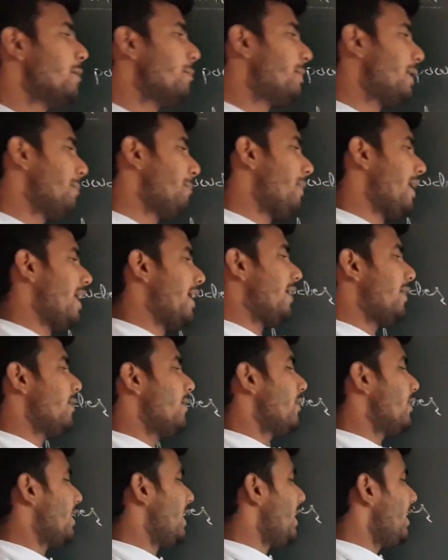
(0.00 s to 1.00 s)

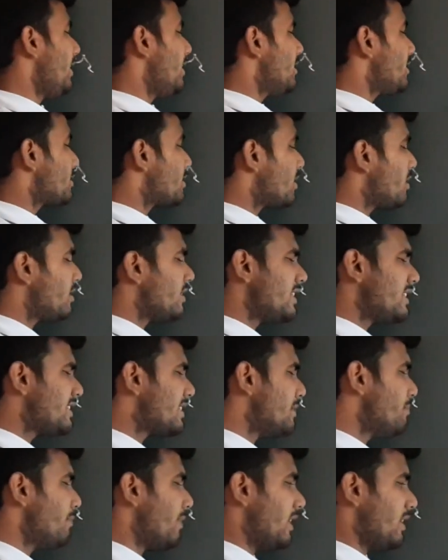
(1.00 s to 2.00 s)
prepared, right? So it's
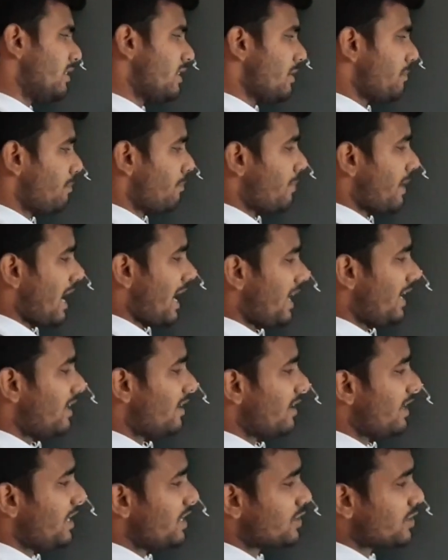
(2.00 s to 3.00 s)
simple. The brine
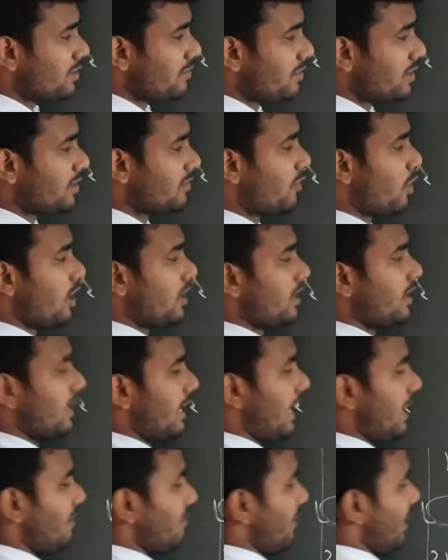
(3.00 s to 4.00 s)
reaction with the water
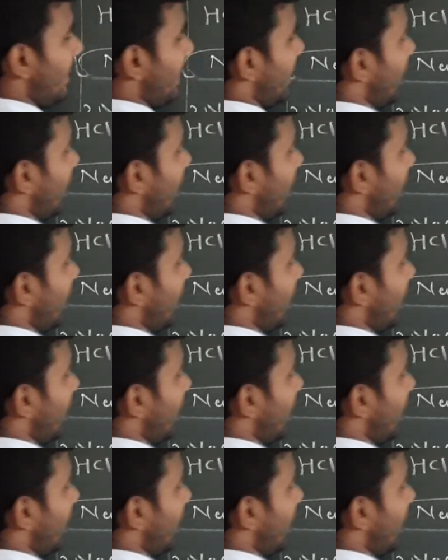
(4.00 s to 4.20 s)
and when